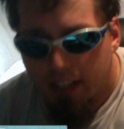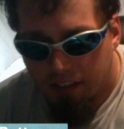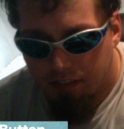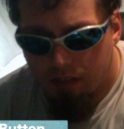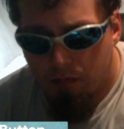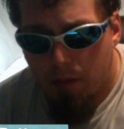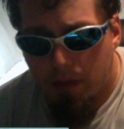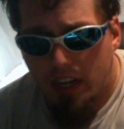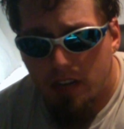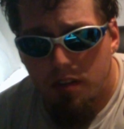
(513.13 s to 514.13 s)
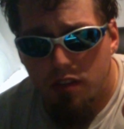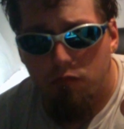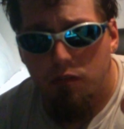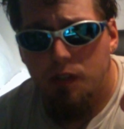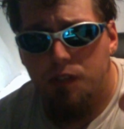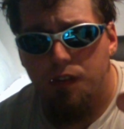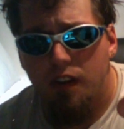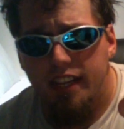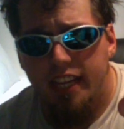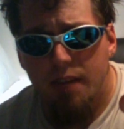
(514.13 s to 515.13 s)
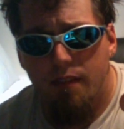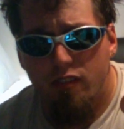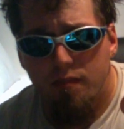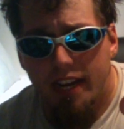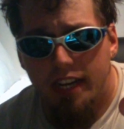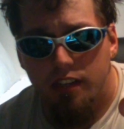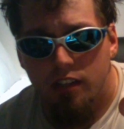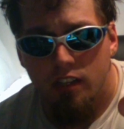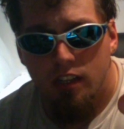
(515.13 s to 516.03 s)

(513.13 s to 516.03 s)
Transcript: considered by many to be the worst Sonic game ever made,